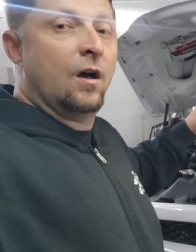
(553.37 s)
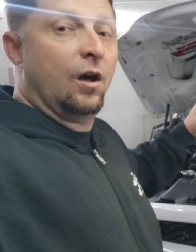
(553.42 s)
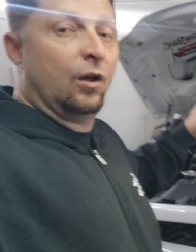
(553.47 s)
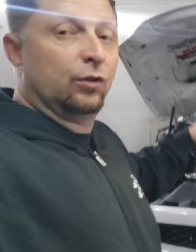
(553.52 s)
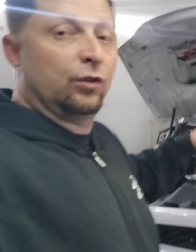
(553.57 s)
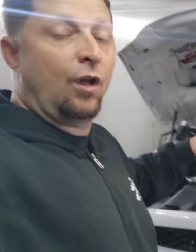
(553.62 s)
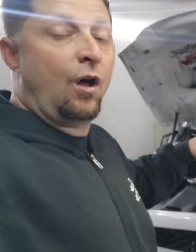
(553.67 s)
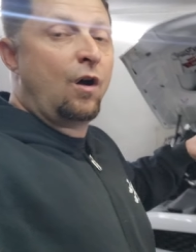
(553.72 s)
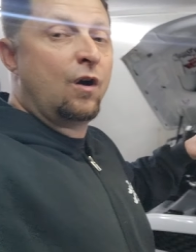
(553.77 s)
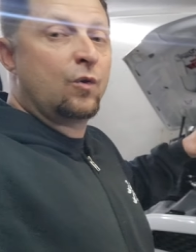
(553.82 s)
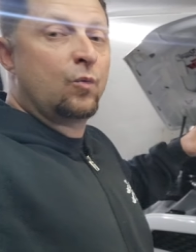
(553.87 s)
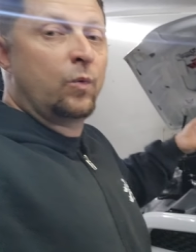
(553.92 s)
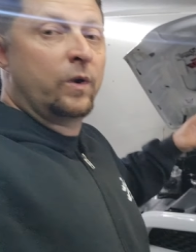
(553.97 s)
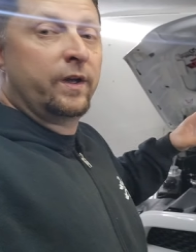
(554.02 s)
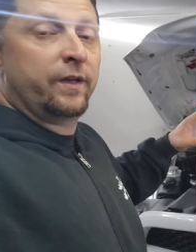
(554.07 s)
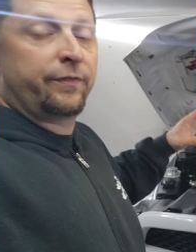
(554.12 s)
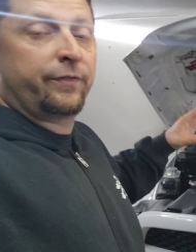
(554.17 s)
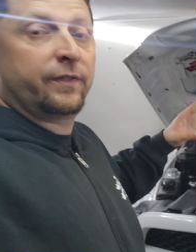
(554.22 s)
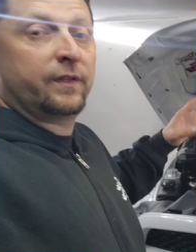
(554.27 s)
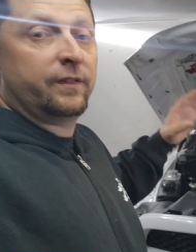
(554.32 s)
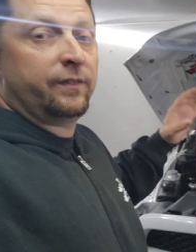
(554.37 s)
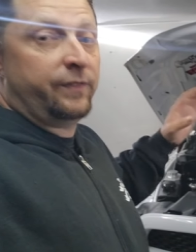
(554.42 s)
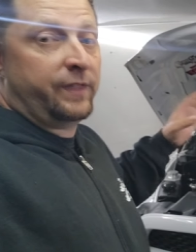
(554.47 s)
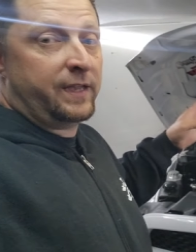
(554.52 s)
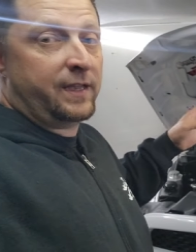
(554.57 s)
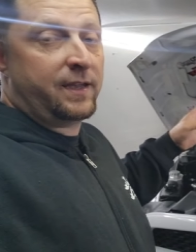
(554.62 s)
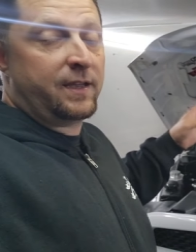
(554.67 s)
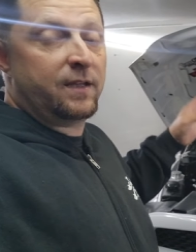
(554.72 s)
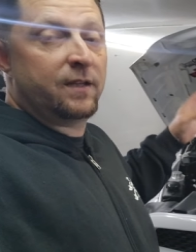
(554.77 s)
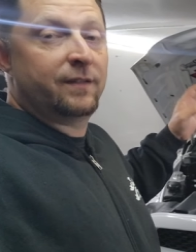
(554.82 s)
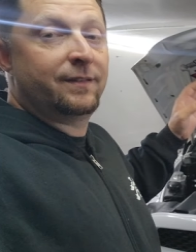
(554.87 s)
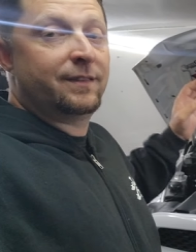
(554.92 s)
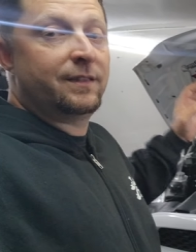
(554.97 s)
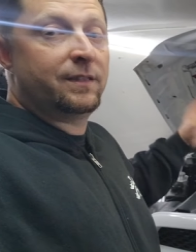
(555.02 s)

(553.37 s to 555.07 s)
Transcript: along with the